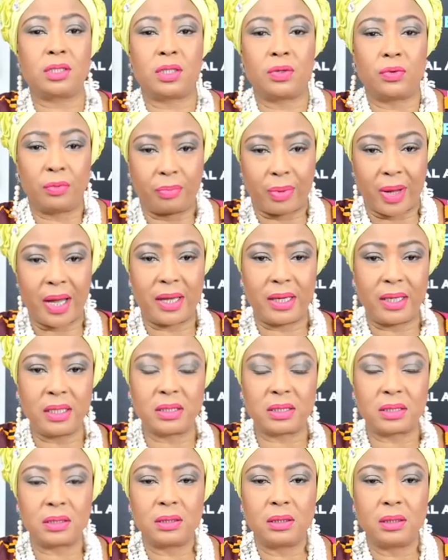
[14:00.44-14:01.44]
they will buy
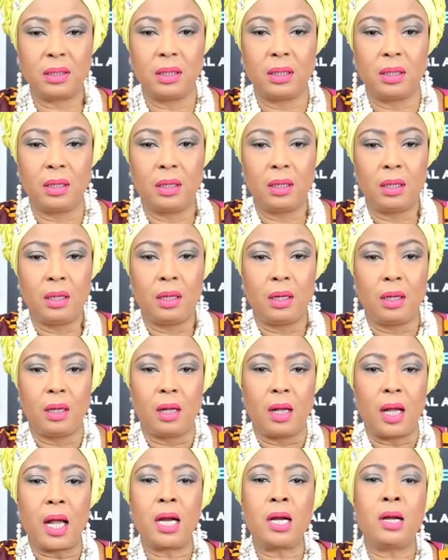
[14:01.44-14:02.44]
it.
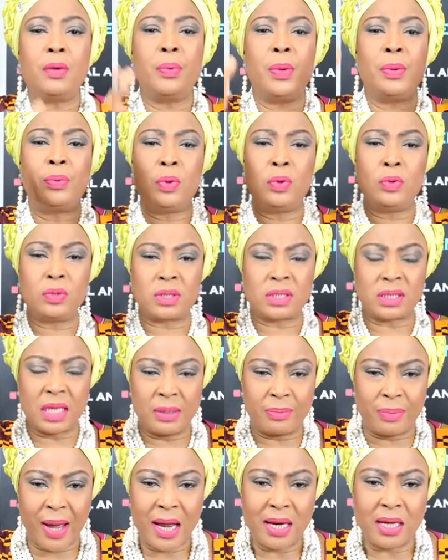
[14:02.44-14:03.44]
I know people who
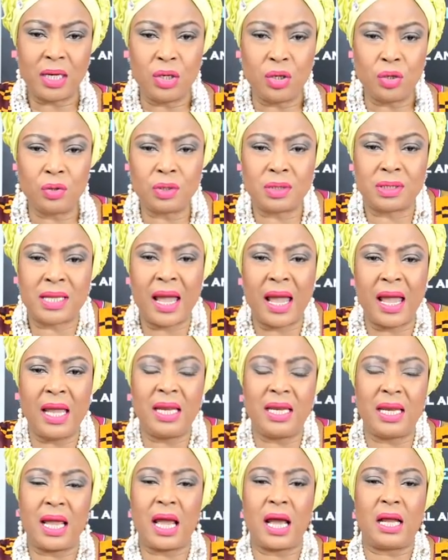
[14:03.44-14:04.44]
sit by the news day
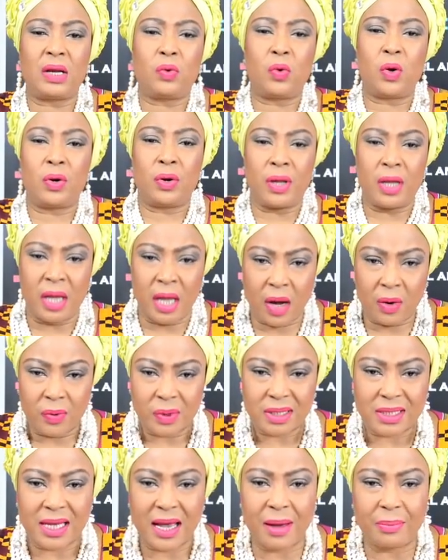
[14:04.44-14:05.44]
in day and they want to hear
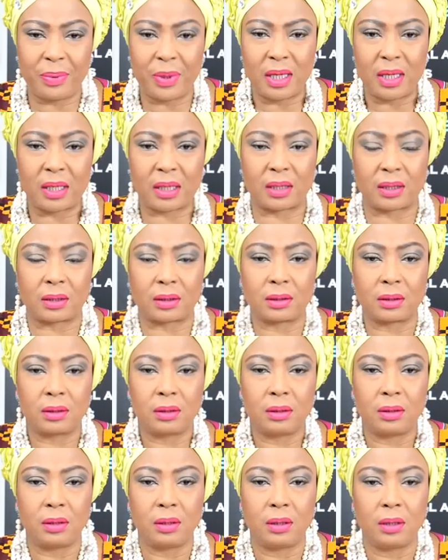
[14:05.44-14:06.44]
what's happening.
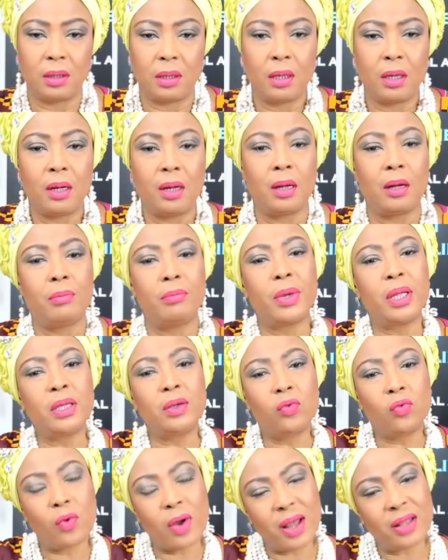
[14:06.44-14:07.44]
But the
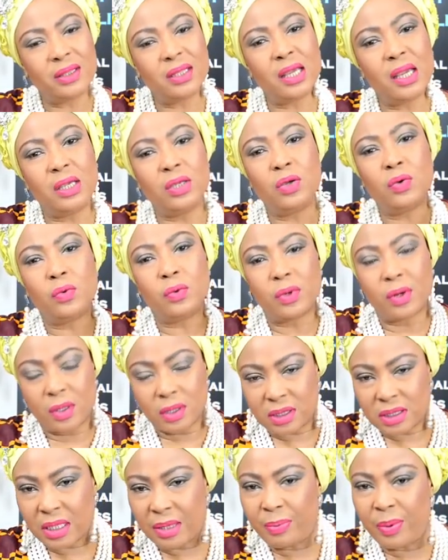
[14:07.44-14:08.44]
one thing you will
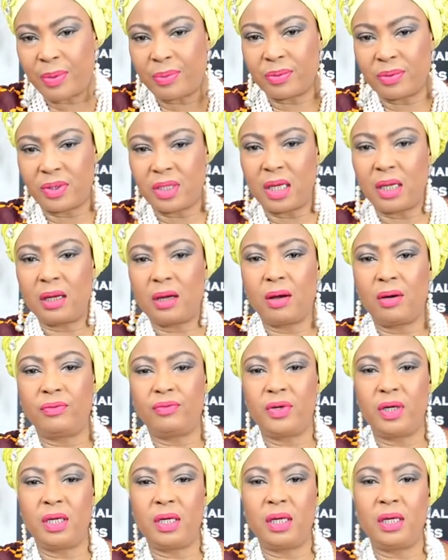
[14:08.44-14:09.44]
not see people think of
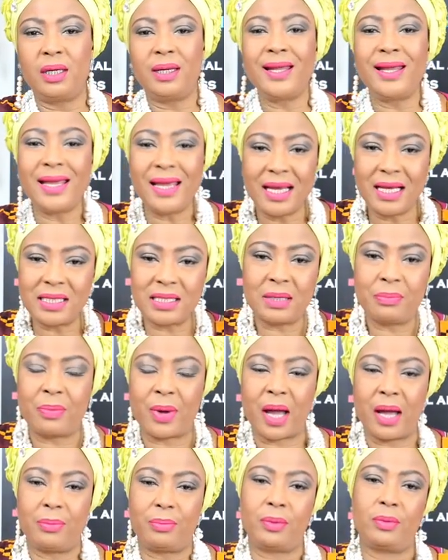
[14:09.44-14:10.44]
reading is the
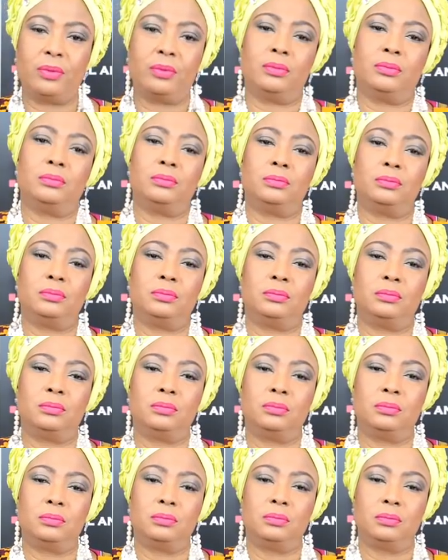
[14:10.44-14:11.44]
Bible.
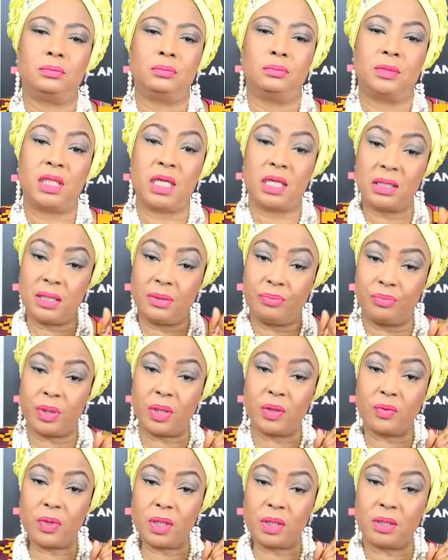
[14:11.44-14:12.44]
That's a
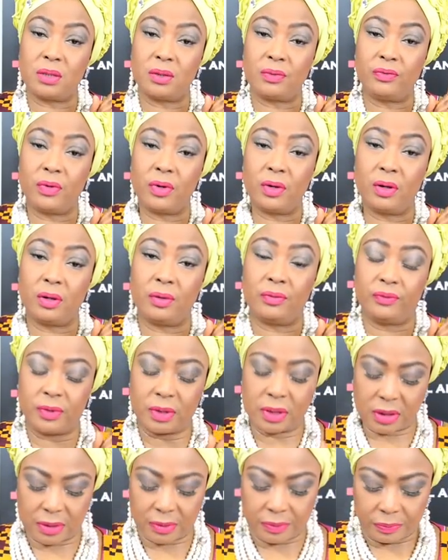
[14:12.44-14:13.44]
big question for all of
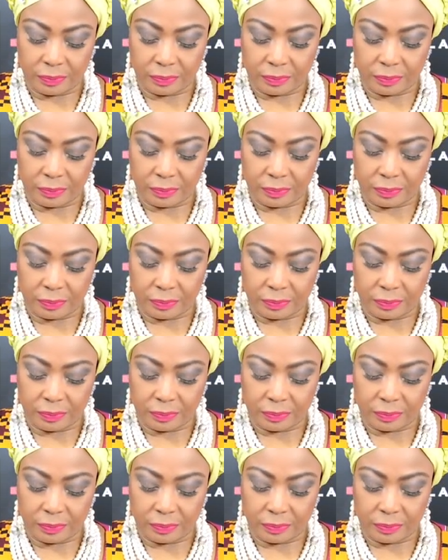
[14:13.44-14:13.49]
us.